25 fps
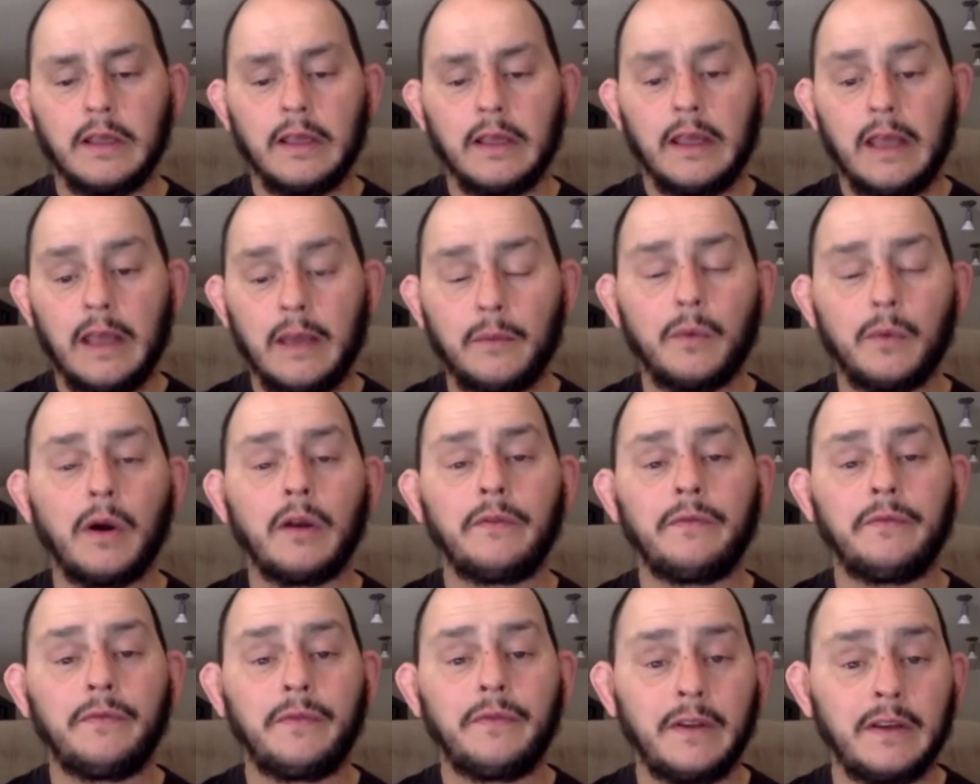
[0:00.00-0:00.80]
in
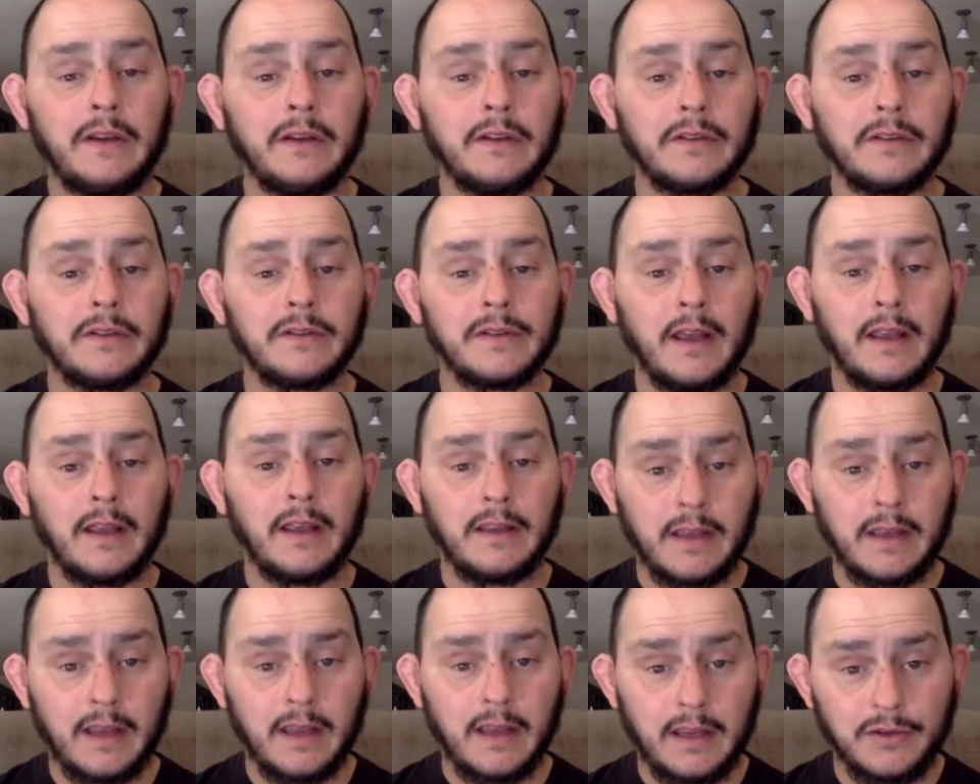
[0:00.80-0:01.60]
what feels like
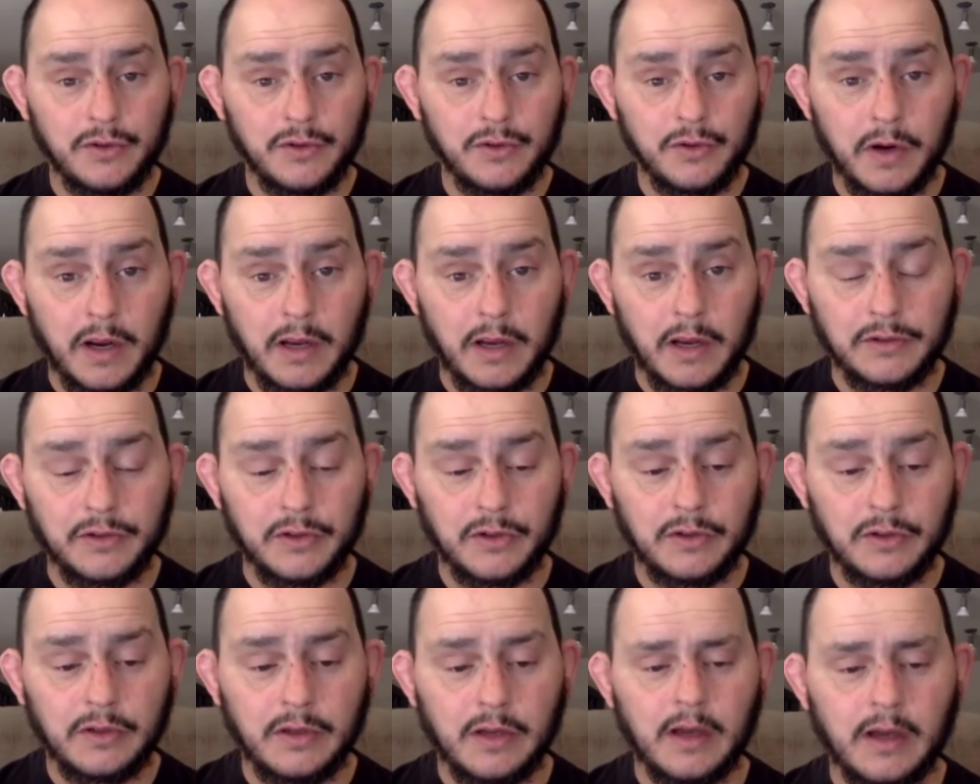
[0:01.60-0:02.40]
a
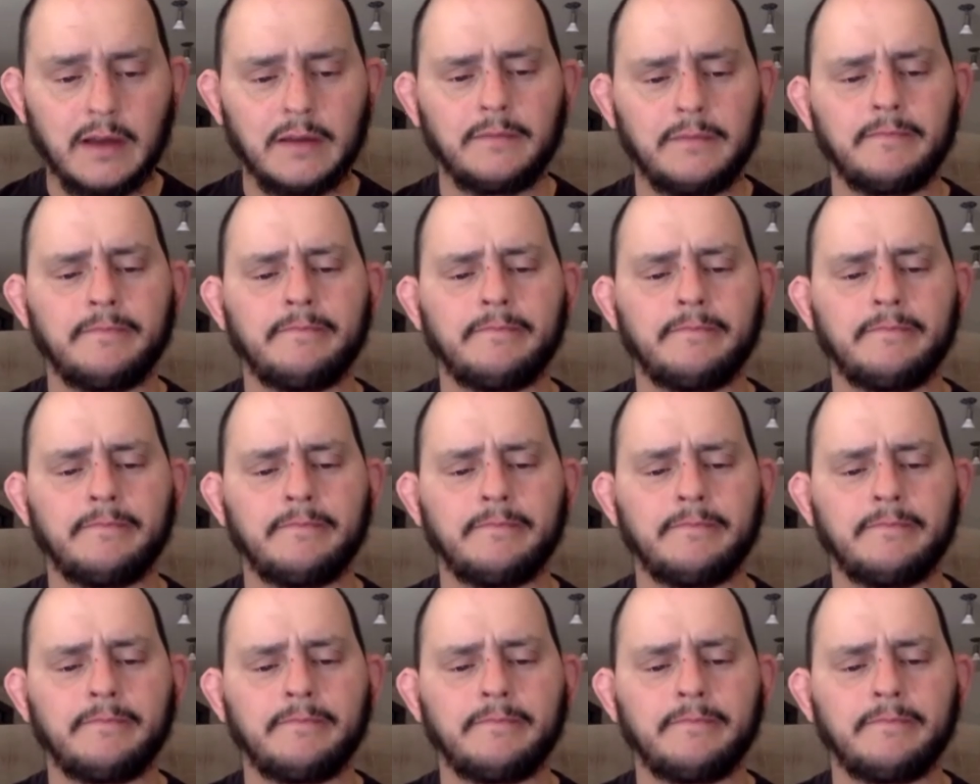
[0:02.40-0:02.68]
tragic time.